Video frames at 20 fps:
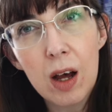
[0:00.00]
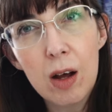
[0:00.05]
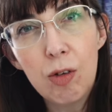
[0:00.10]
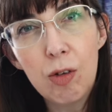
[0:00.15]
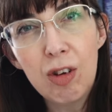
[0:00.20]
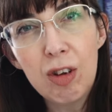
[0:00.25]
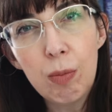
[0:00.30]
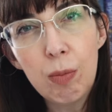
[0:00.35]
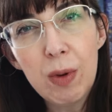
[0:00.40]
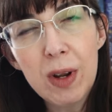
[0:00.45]

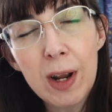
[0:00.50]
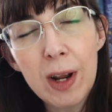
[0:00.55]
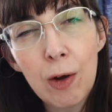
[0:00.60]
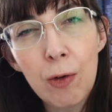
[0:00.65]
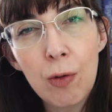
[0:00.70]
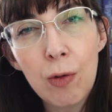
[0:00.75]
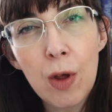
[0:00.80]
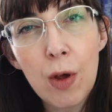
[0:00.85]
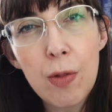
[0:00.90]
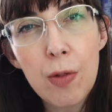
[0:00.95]
she's been
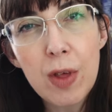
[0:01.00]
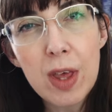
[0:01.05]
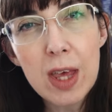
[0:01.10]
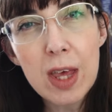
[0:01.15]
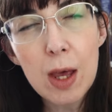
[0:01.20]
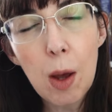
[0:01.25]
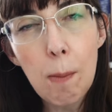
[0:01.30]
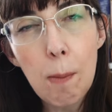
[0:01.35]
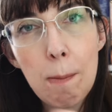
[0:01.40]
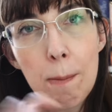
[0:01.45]
on
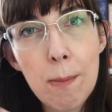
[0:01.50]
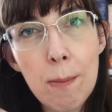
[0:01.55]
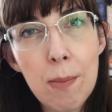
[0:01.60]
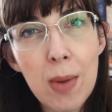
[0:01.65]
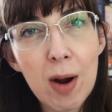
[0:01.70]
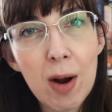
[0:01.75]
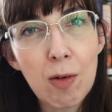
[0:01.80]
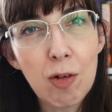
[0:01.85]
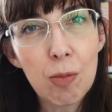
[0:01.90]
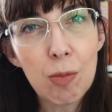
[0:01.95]
the
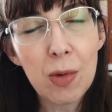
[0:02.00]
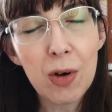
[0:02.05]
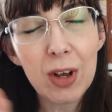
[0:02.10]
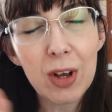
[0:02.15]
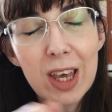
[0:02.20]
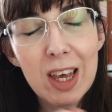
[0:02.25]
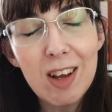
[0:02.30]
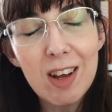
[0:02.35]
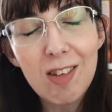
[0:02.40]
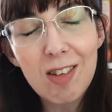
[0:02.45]
marriage
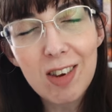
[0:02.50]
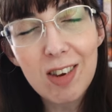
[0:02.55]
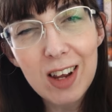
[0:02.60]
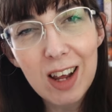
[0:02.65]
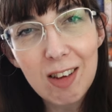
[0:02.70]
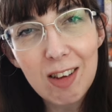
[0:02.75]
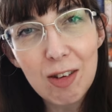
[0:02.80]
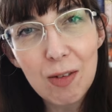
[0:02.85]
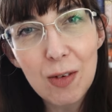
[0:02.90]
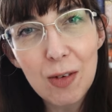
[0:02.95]
market,
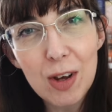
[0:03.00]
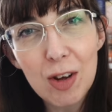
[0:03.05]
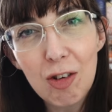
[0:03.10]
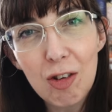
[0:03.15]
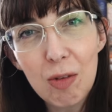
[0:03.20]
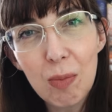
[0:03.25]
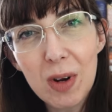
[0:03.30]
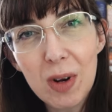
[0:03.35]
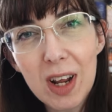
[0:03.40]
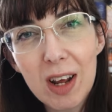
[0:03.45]
as it were.
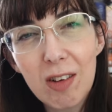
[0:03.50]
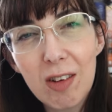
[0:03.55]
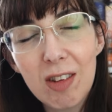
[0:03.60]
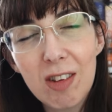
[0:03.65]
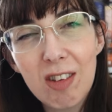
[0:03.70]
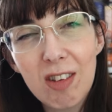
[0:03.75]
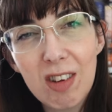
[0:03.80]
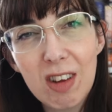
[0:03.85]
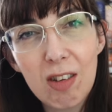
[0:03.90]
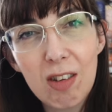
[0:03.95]
She's been out in
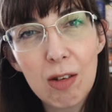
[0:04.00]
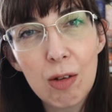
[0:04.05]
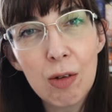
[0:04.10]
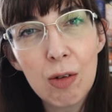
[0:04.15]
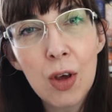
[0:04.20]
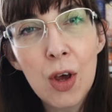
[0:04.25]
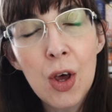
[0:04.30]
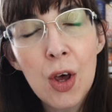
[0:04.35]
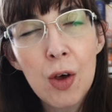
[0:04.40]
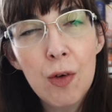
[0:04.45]
the
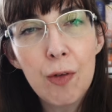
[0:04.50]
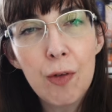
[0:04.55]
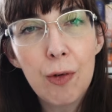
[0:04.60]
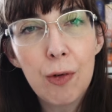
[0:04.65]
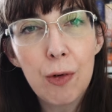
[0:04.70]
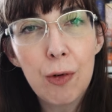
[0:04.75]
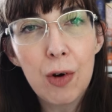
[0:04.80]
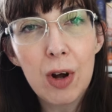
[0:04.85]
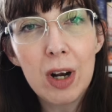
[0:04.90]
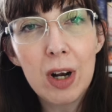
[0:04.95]
seasons
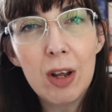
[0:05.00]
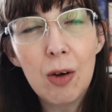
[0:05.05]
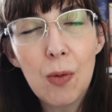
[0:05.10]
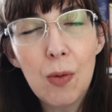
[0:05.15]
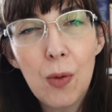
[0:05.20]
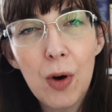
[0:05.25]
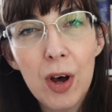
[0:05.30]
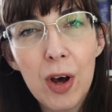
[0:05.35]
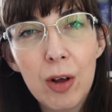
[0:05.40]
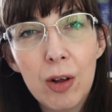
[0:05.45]
for a
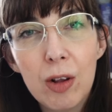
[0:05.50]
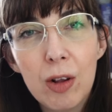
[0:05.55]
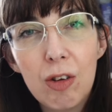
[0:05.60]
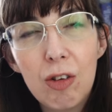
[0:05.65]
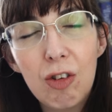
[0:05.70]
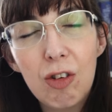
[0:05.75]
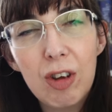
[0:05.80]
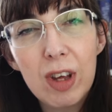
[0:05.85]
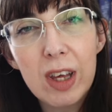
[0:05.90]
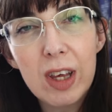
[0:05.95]
little while.
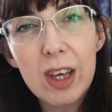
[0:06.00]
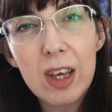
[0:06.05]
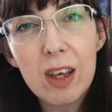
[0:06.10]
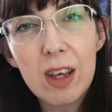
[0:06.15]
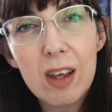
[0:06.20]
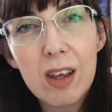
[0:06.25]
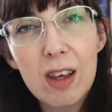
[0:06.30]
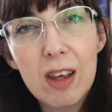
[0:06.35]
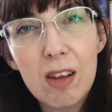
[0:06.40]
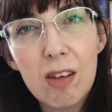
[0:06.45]
She
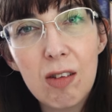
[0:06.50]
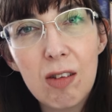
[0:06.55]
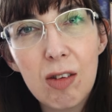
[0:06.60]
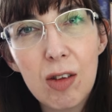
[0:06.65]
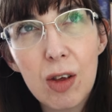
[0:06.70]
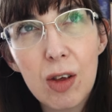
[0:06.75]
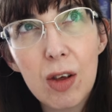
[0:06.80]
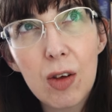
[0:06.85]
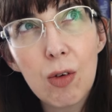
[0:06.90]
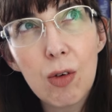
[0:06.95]
is
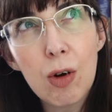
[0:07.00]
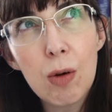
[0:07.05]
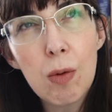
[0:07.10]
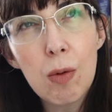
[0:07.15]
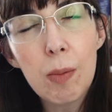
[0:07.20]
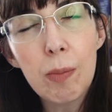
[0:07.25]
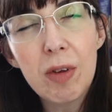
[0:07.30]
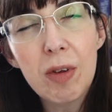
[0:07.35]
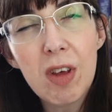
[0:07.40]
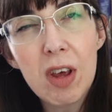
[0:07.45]
got a
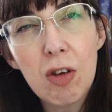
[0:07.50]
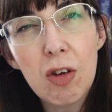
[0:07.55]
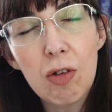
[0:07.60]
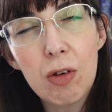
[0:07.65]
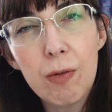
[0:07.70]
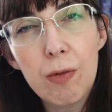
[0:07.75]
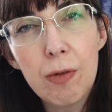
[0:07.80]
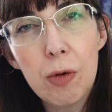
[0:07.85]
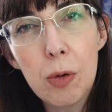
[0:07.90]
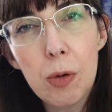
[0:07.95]

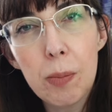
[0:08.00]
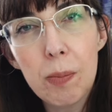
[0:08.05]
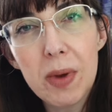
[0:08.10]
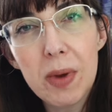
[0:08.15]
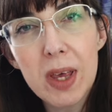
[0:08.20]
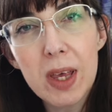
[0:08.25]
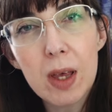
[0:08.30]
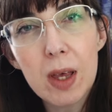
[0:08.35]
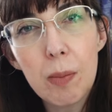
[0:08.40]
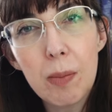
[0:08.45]
reputation for
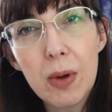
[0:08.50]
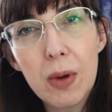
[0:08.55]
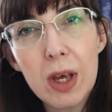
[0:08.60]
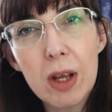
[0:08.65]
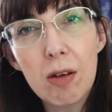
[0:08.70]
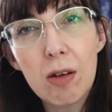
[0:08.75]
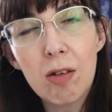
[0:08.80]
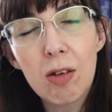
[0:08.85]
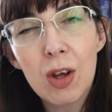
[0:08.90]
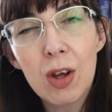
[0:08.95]
being a
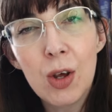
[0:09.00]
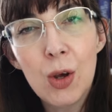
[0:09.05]
bit